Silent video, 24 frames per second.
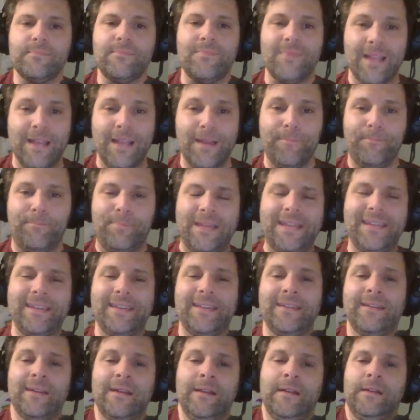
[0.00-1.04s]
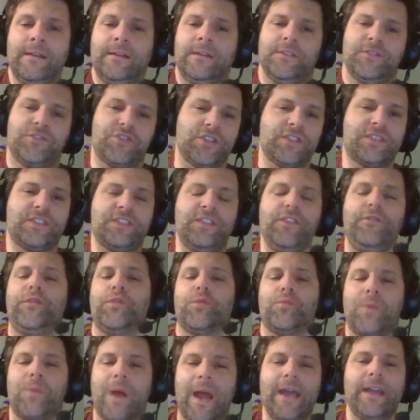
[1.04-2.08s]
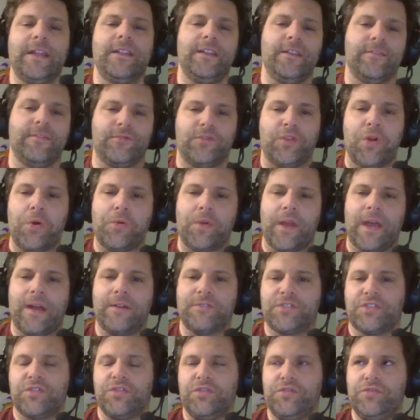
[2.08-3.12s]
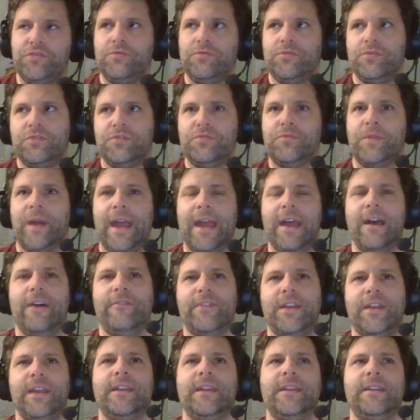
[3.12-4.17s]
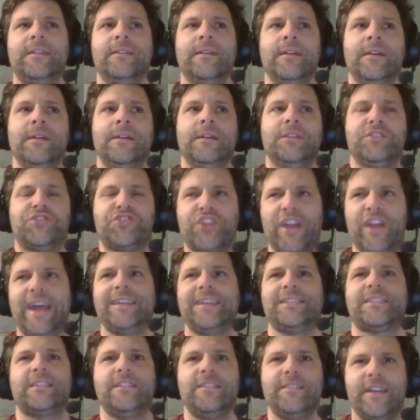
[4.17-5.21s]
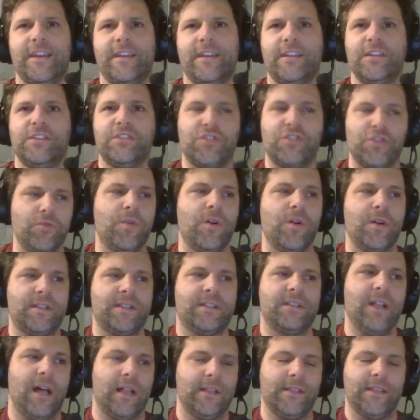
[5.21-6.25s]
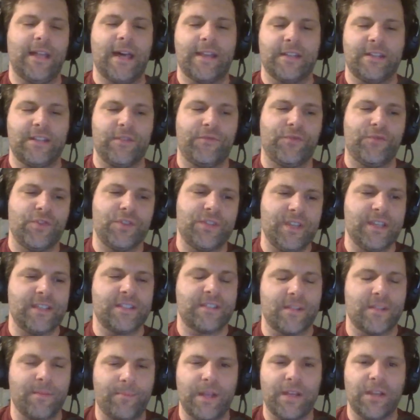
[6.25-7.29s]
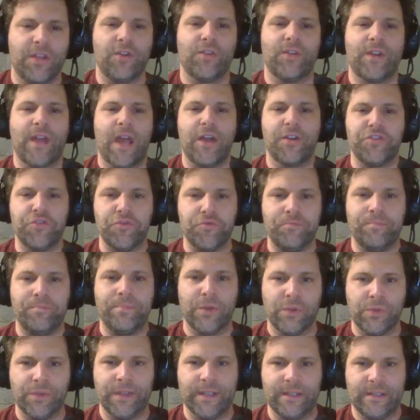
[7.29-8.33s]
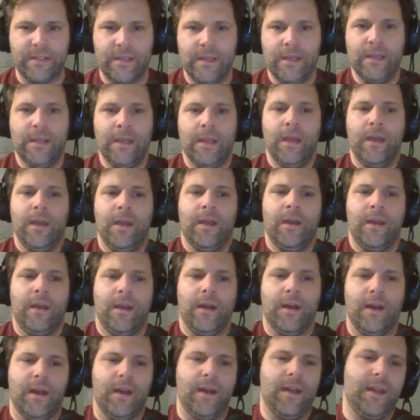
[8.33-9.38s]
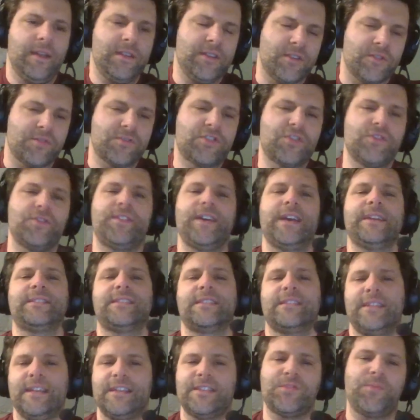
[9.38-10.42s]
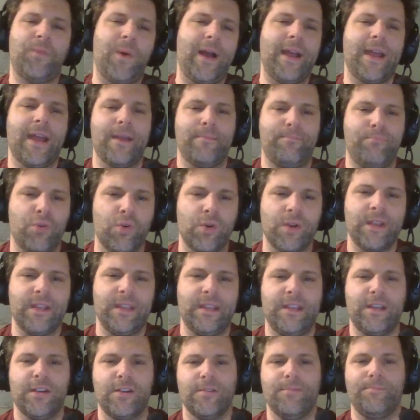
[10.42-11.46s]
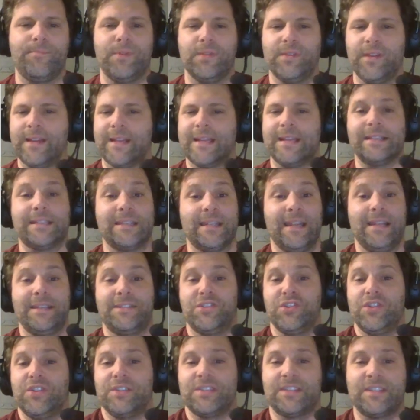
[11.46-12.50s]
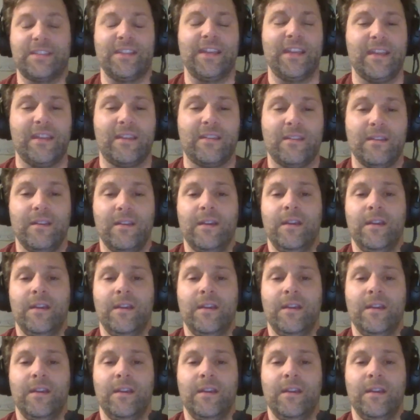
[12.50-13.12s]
And B, just the variety of loadouts. So you have a chassis that can do a lot of different things depending on how you build it. So that's why I put it here. But like I said, I just think